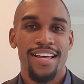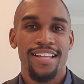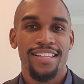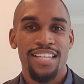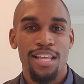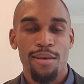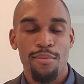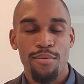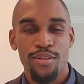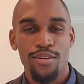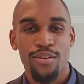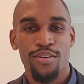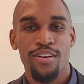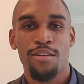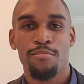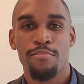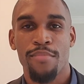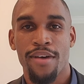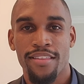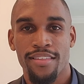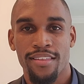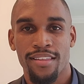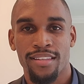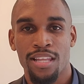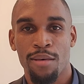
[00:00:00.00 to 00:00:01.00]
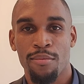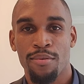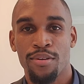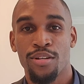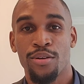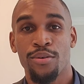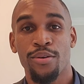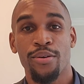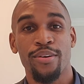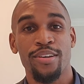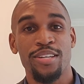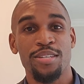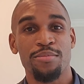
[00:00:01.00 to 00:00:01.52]
let me know your method, let me know
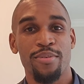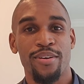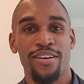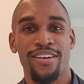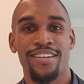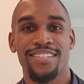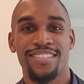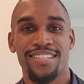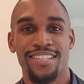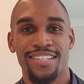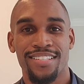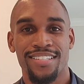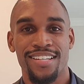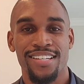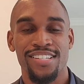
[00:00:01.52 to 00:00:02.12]
your experiences,